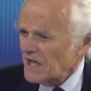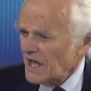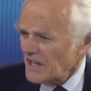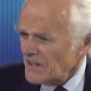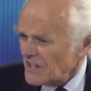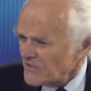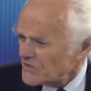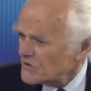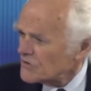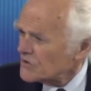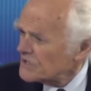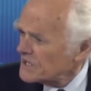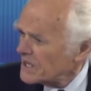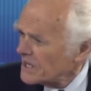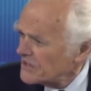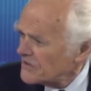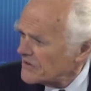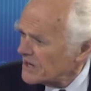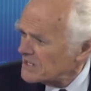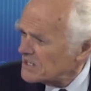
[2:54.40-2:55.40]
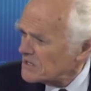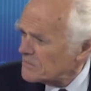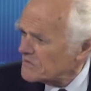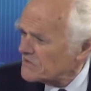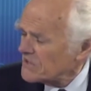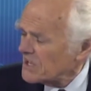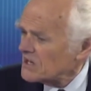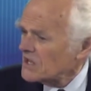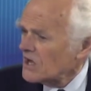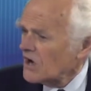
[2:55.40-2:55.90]
they still got the other
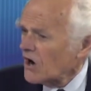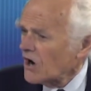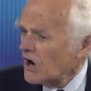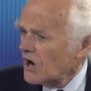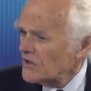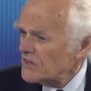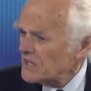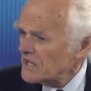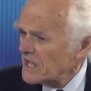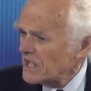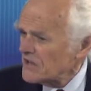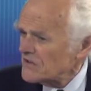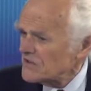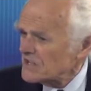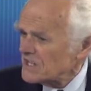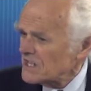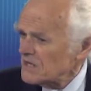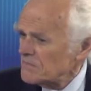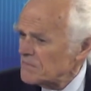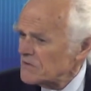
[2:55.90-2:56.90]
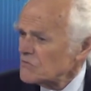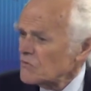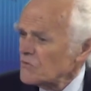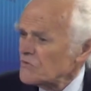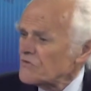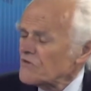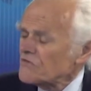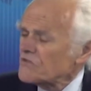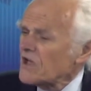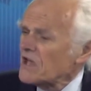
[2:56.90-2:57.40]
80%. Are they going to keep it, or
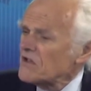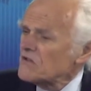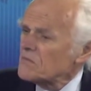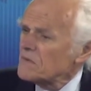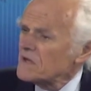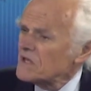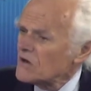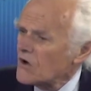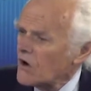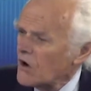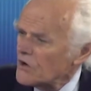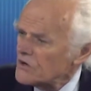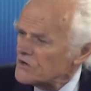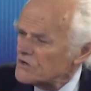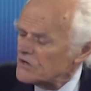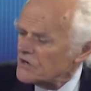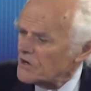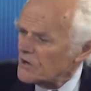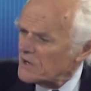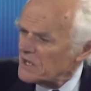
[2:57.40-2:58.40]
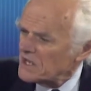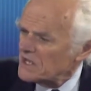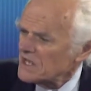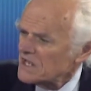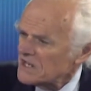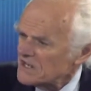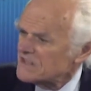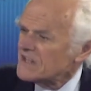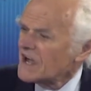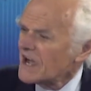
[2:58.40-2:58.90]
is this going to be an ongoing
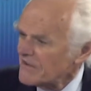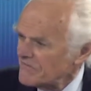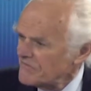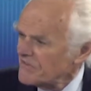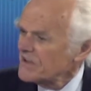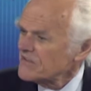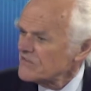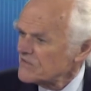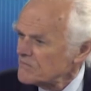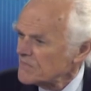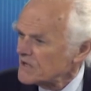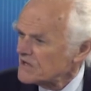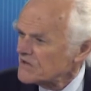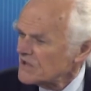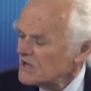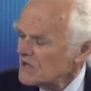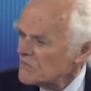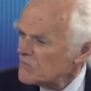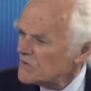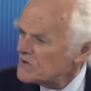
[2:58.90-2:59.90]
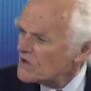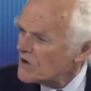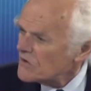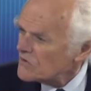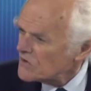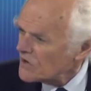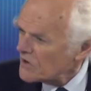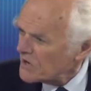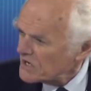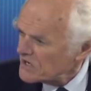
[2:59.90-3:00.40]
divestment? We
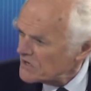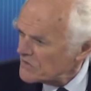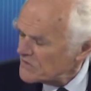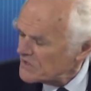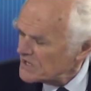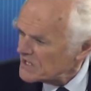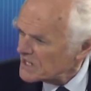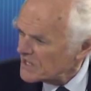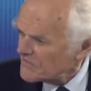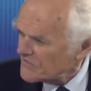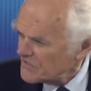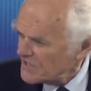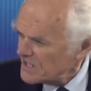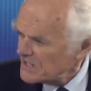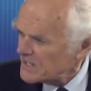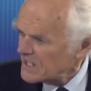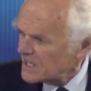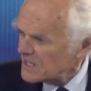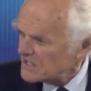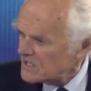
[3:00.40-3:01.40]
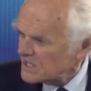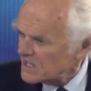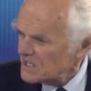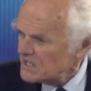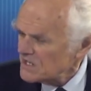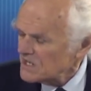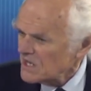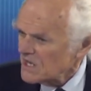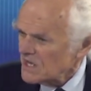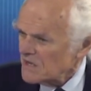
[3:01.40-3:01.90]
don't know. I don't think they've said that
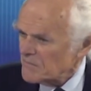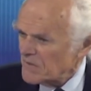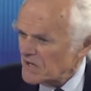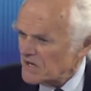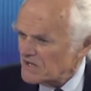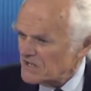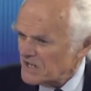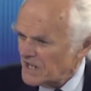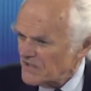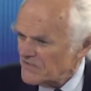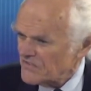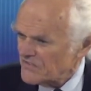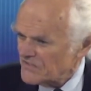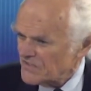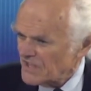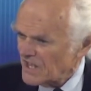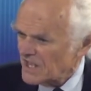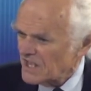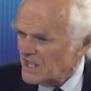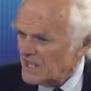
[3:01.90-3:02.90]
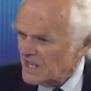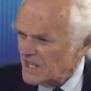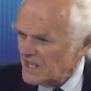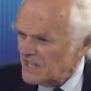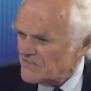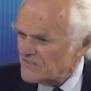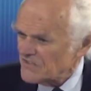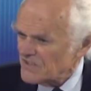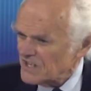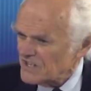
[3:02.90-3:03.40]
yet, but it does say
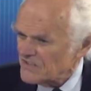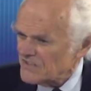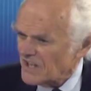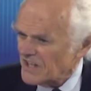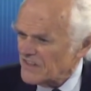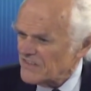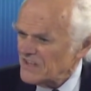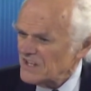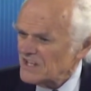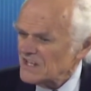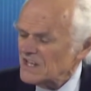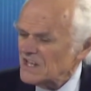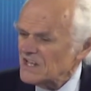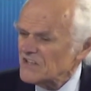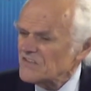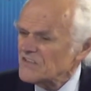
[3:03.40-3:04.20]
I think it's